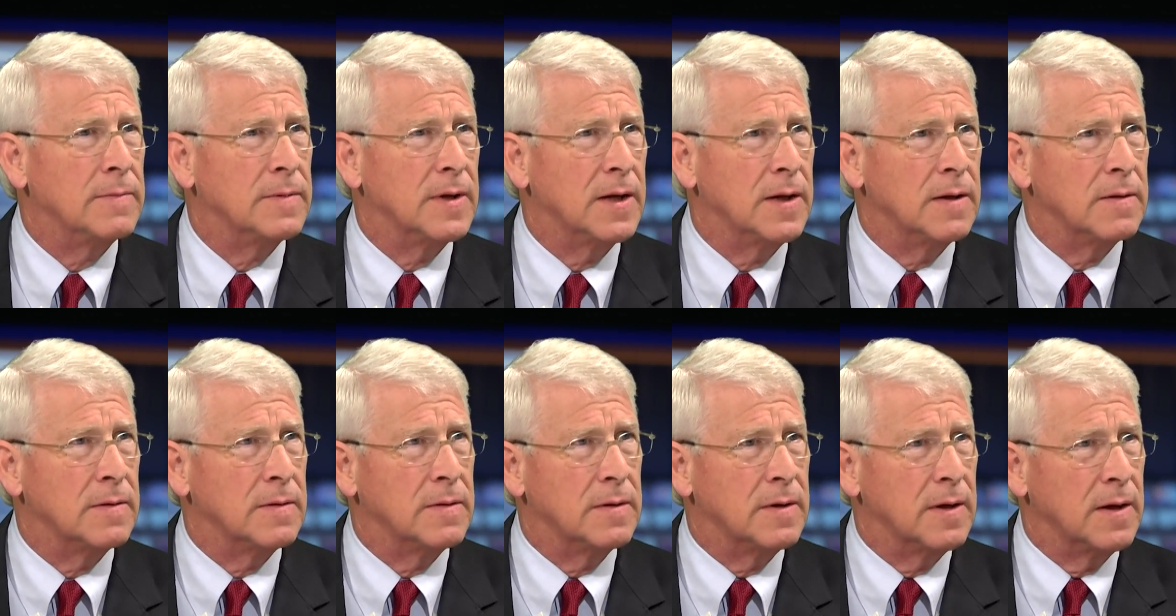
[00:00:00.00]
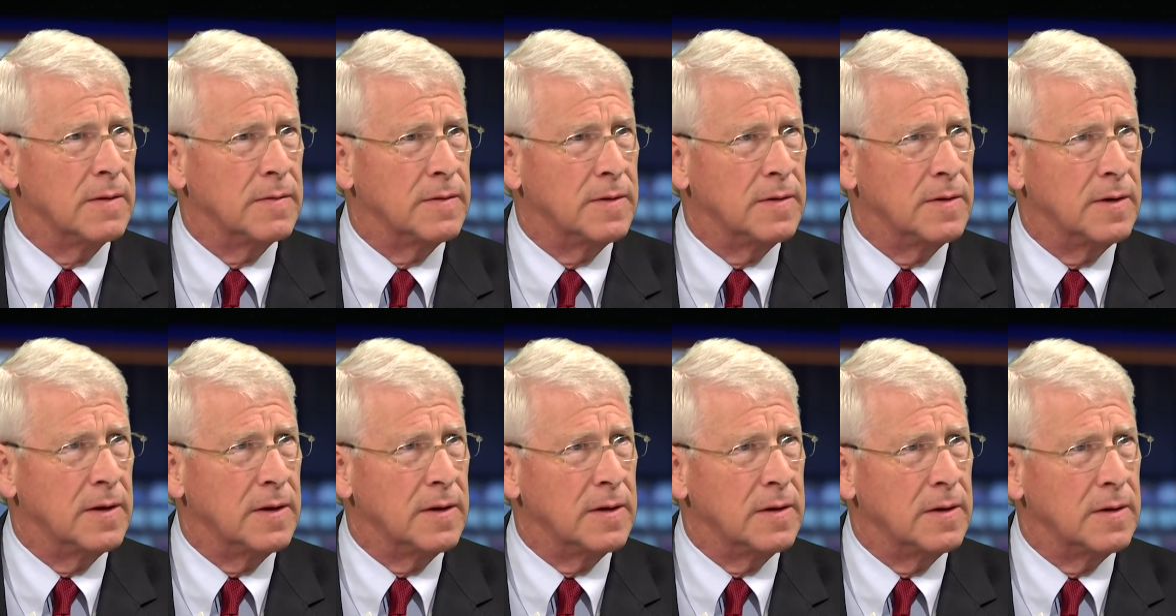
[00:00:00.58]
in
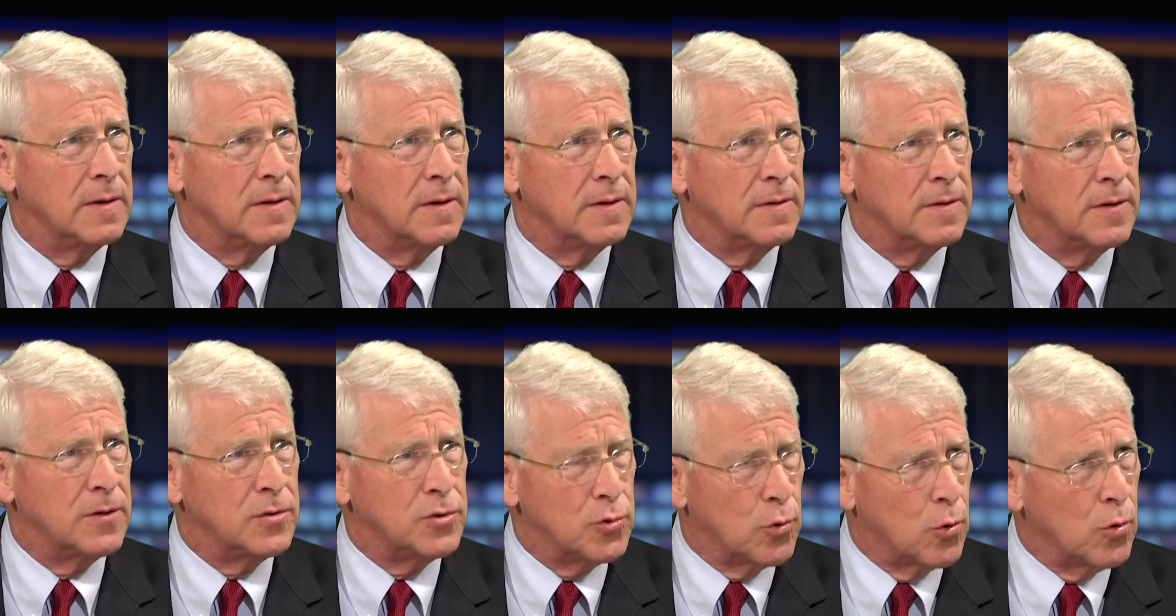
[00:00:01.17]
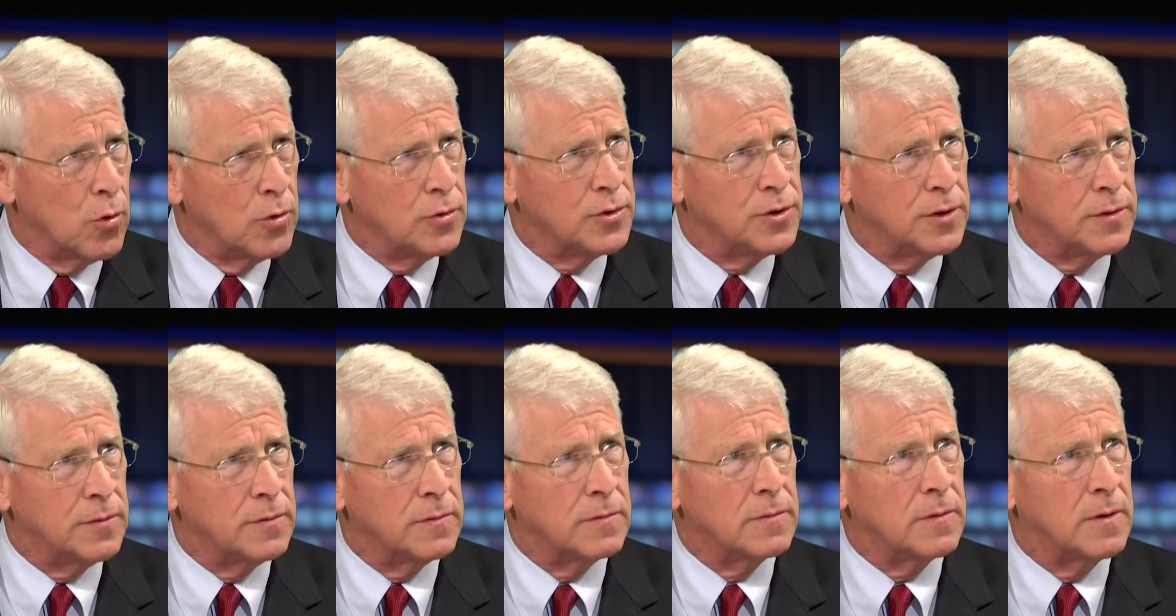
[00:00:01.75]
the
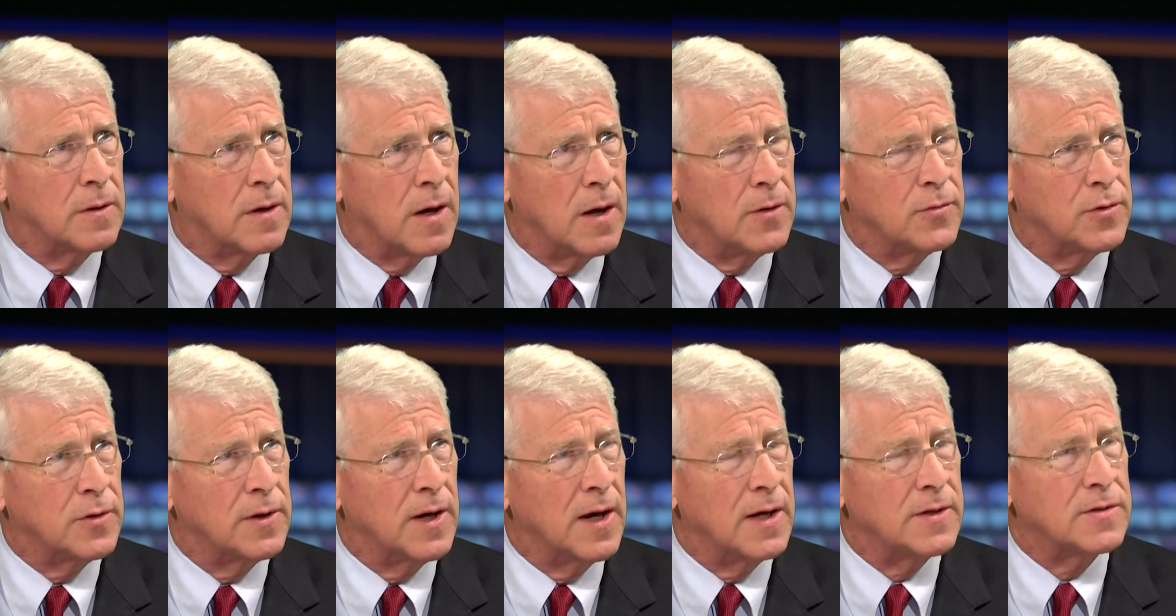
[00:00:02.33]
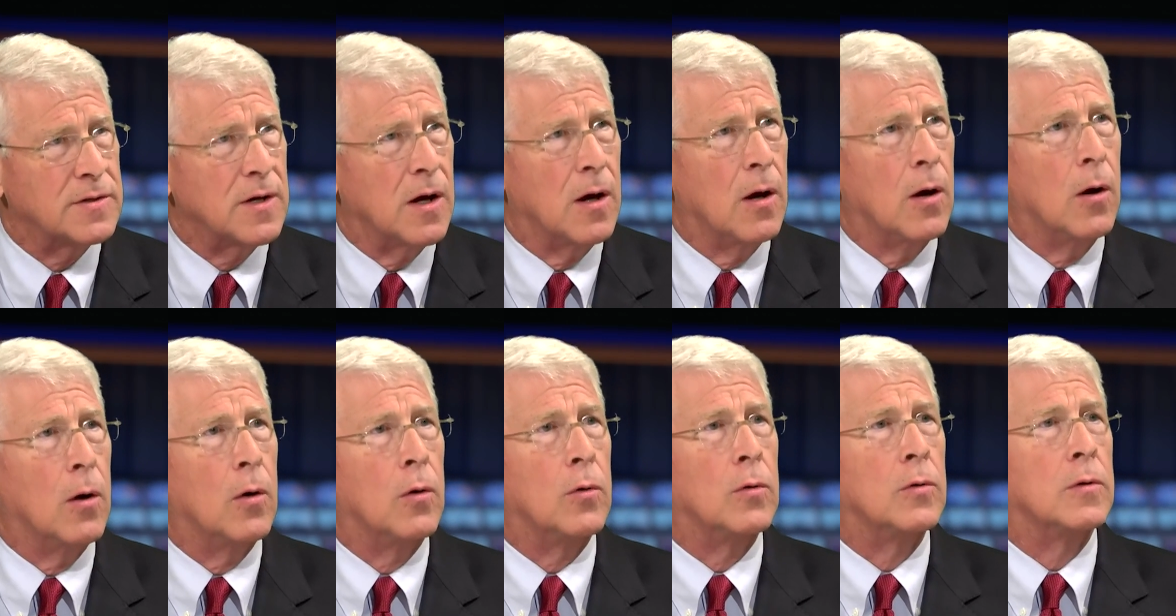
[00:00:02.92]
Georgian country as a
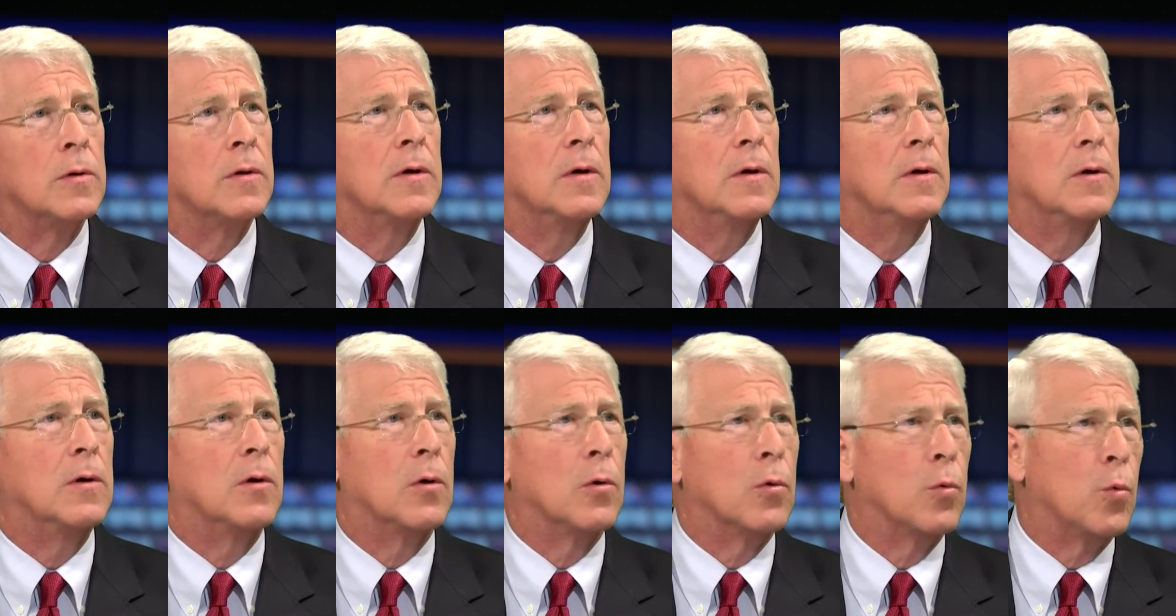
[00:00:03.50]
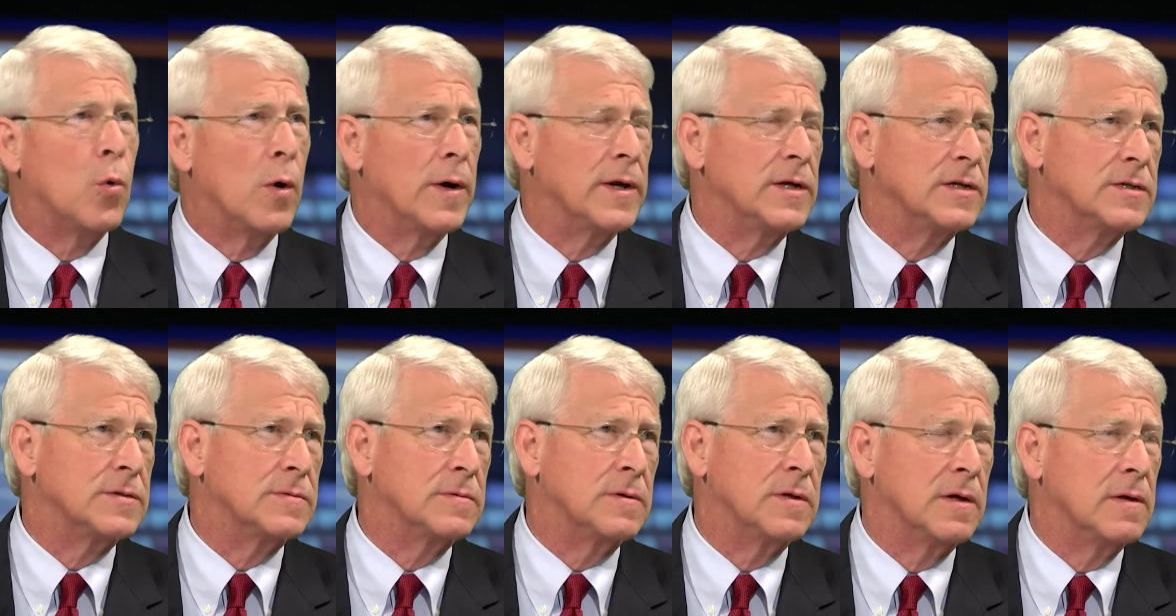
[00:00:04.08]
whole, or what
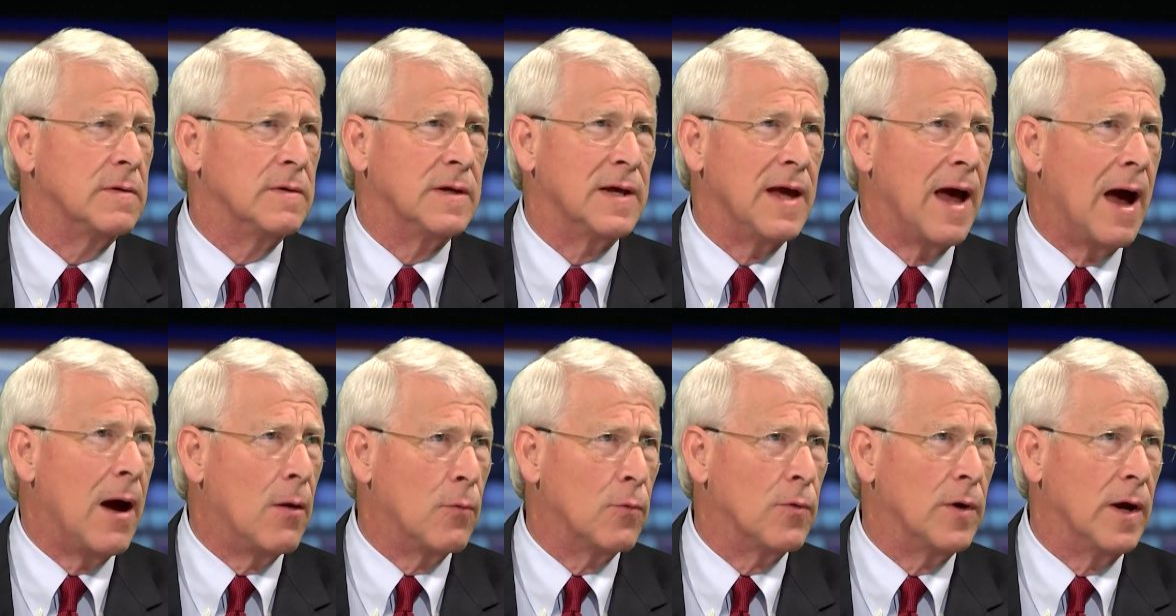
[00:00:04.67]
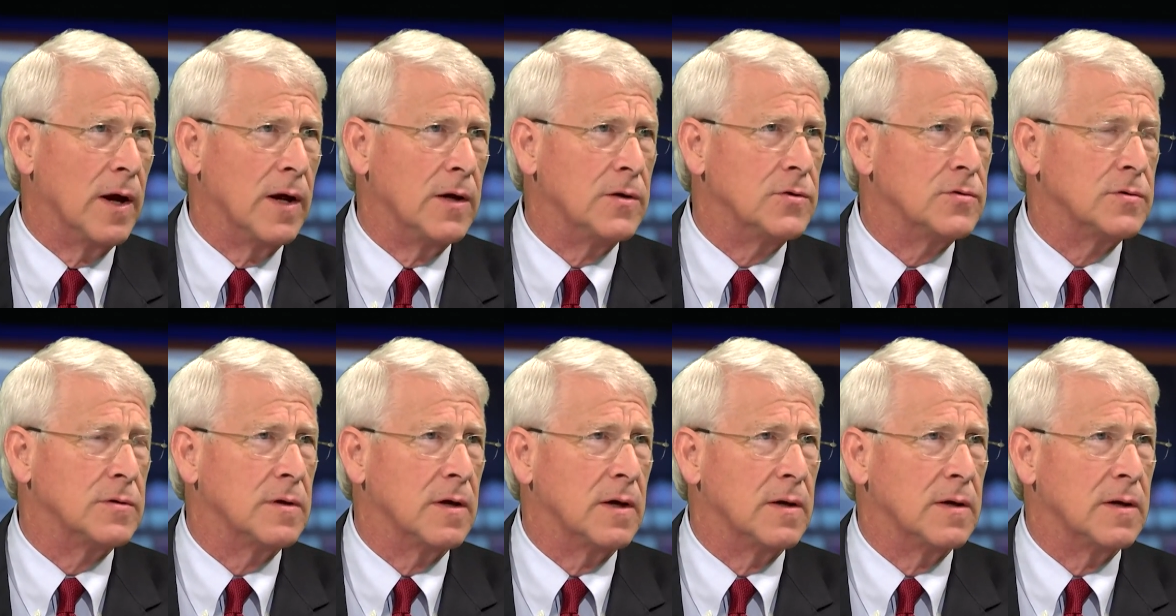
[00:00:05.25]
the
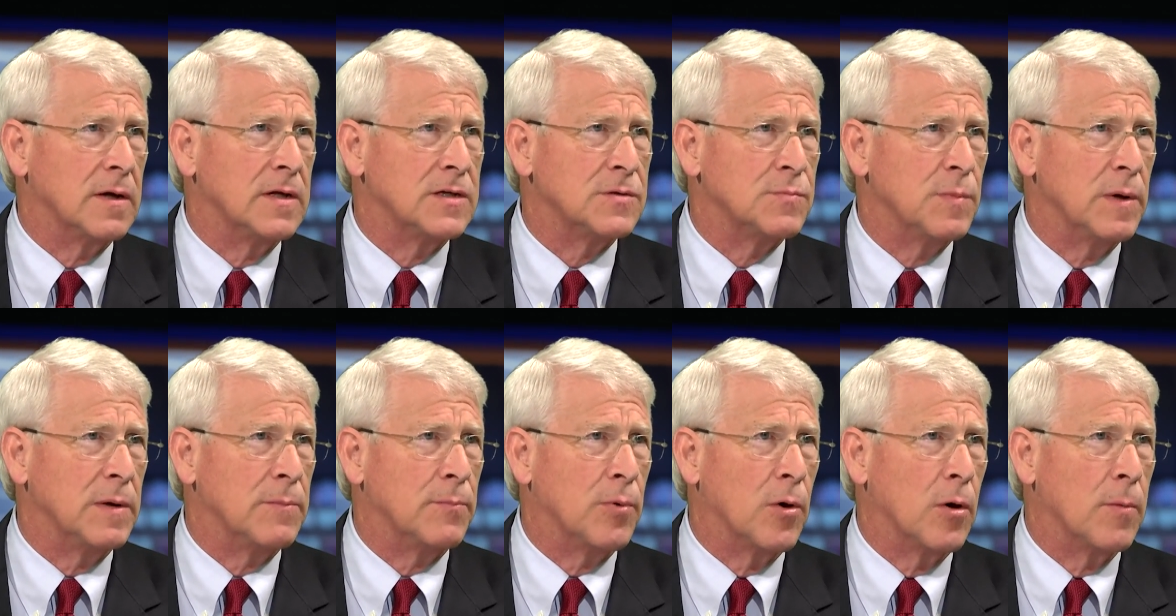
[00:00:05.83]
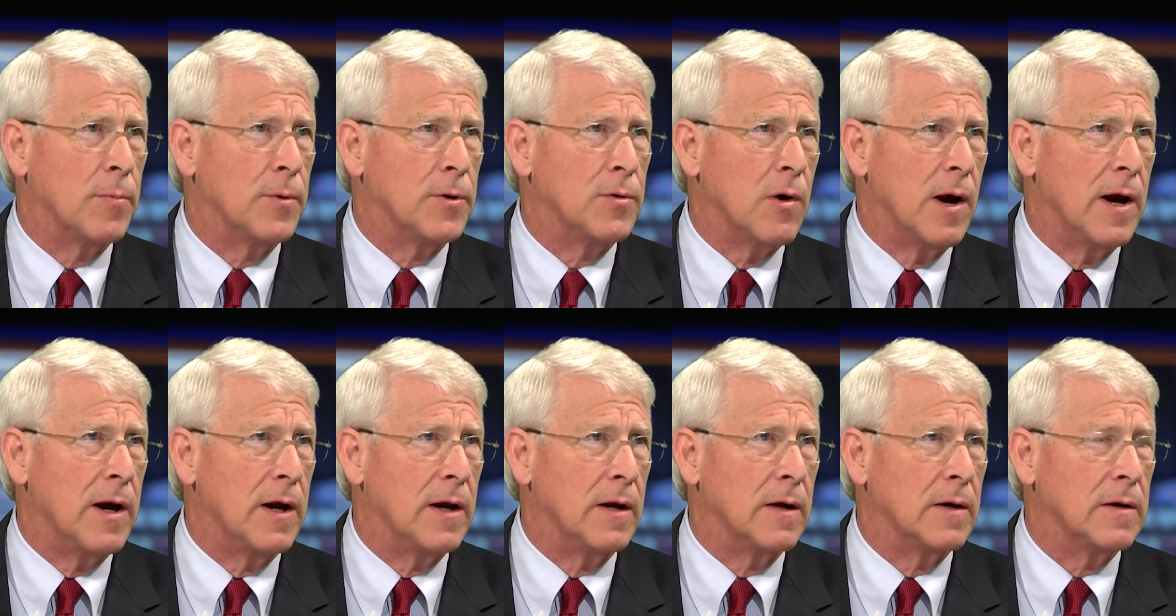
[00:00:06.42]
outrage that he's been
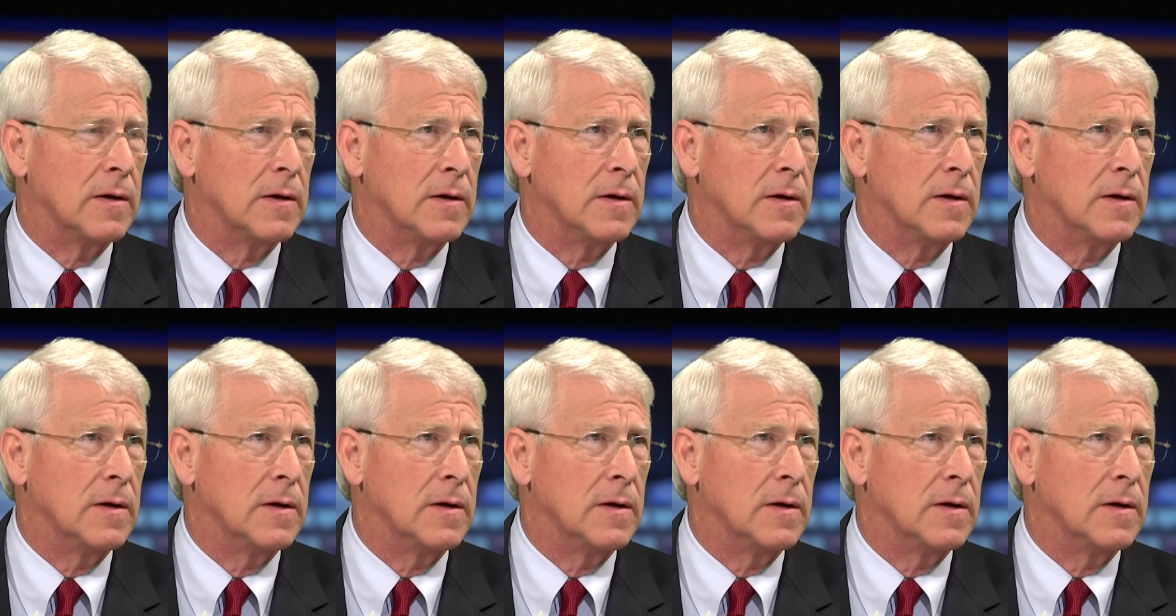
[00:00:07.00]
perpetrating